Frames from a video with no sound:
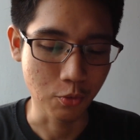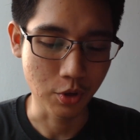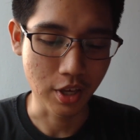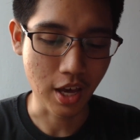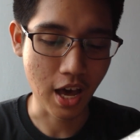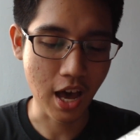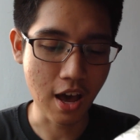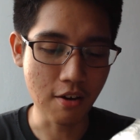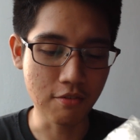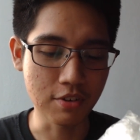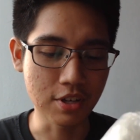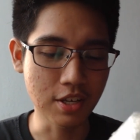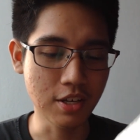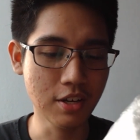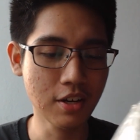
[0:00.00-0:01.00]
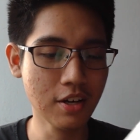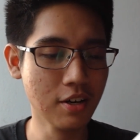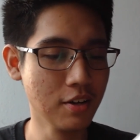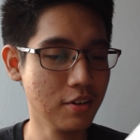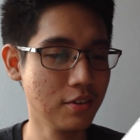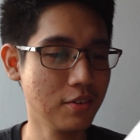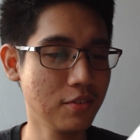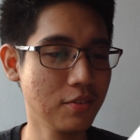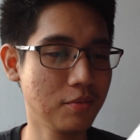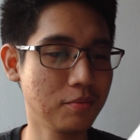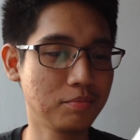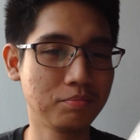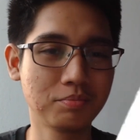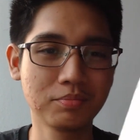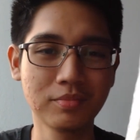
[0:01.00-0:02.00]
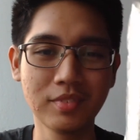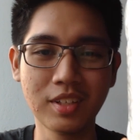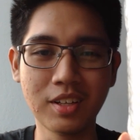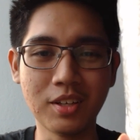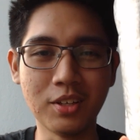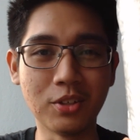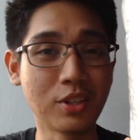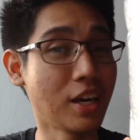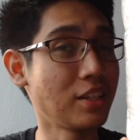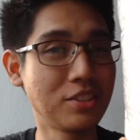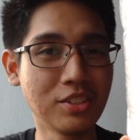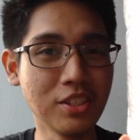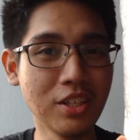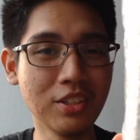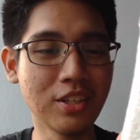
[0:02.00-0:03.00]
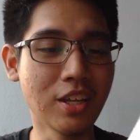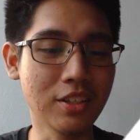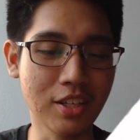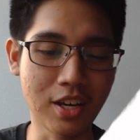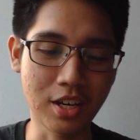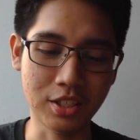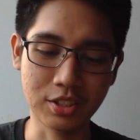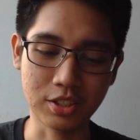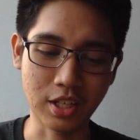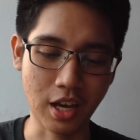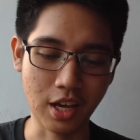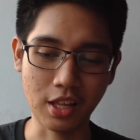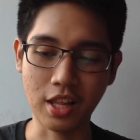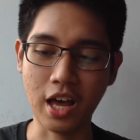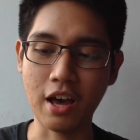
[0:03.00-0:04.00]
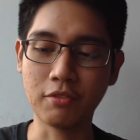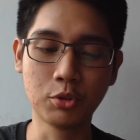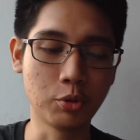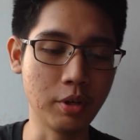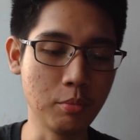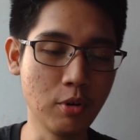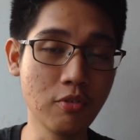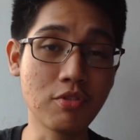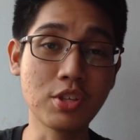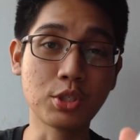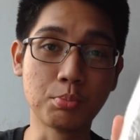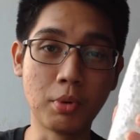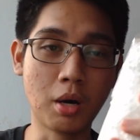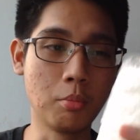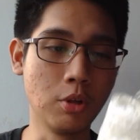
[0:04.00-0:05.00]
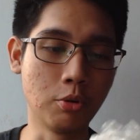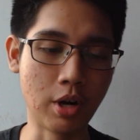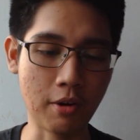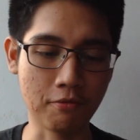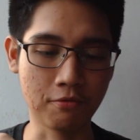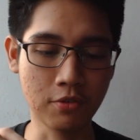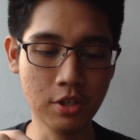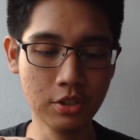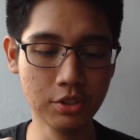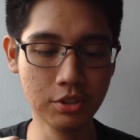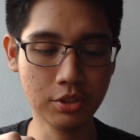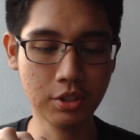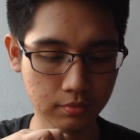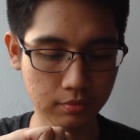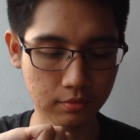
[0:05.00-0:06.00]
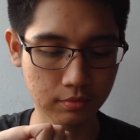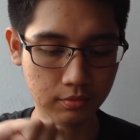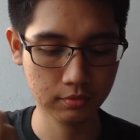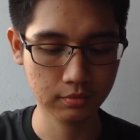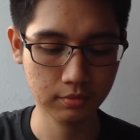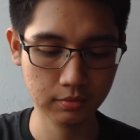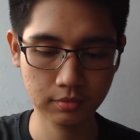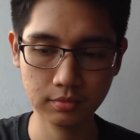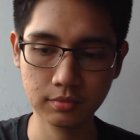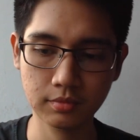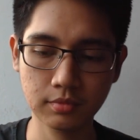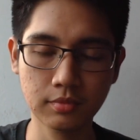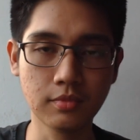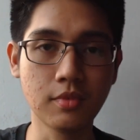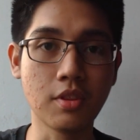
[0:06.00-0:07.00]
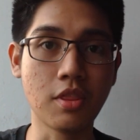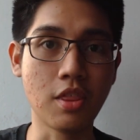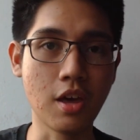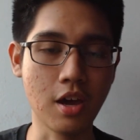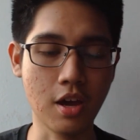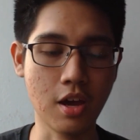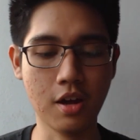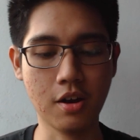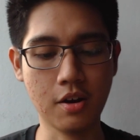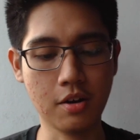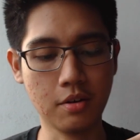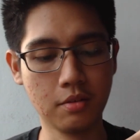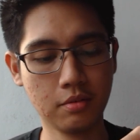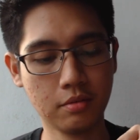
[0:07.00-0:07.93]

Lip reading: We have here, you can't see it yet guys. I'll have to remove this bubble wrap first. There.